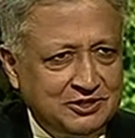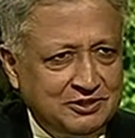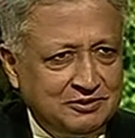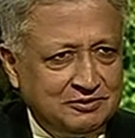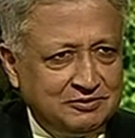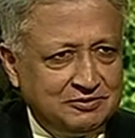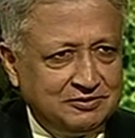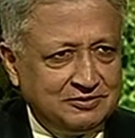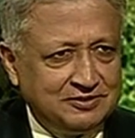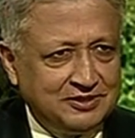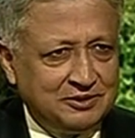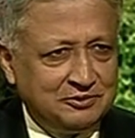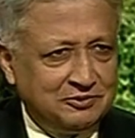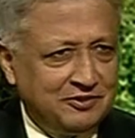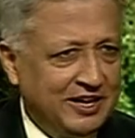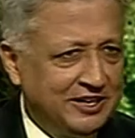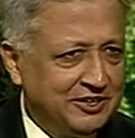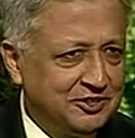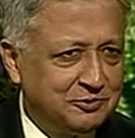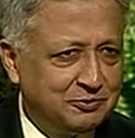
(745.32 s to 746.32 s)
of uh,
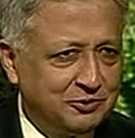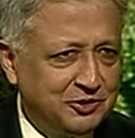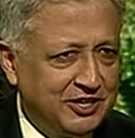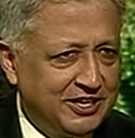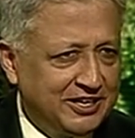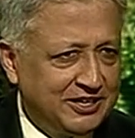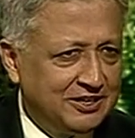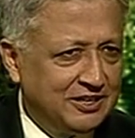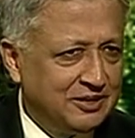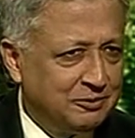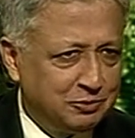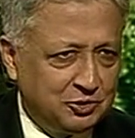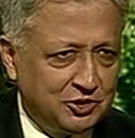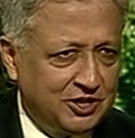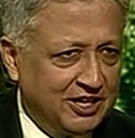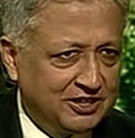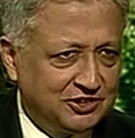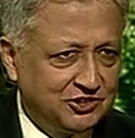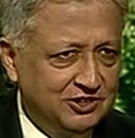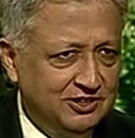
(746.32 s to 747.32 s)
virus uh,
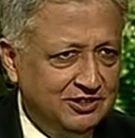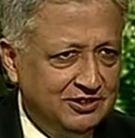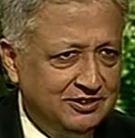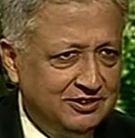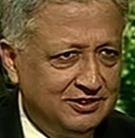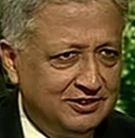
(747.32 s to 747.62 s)
production?